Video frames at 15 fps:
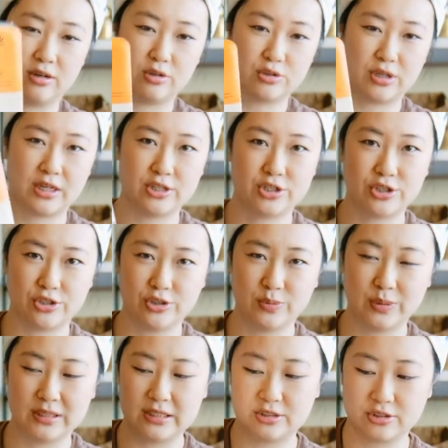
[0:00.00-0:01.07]
I'll try to show you
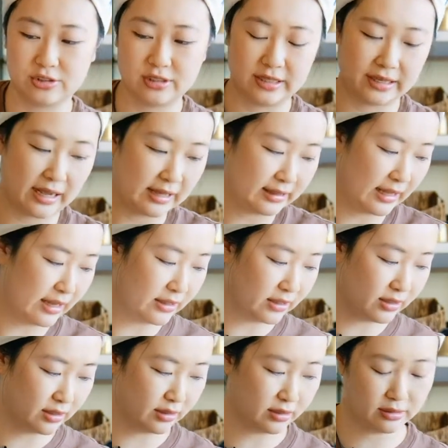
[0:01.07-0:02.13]
what these look like at the end of
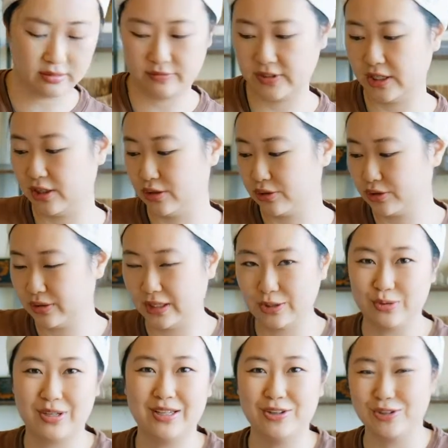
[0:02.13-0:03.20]
the video so that
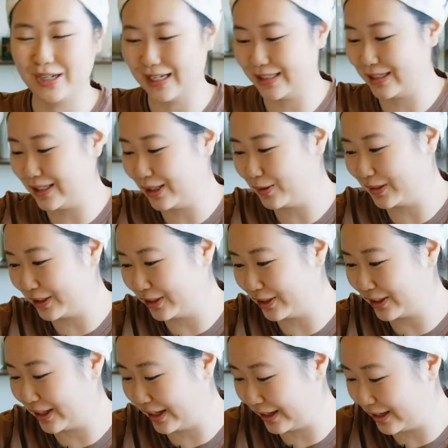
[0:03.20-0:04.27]
you get to see what they
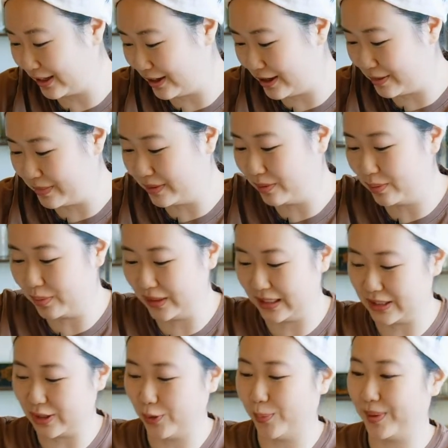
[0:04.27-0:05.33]
look like when
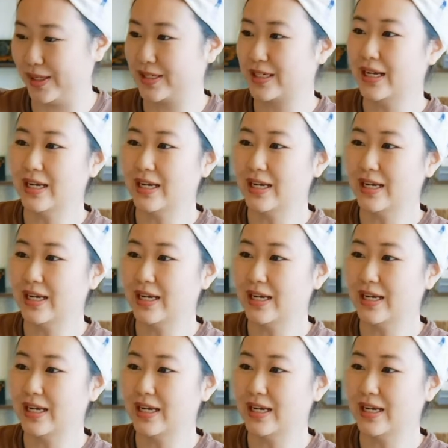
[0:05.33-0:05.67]
it's opened.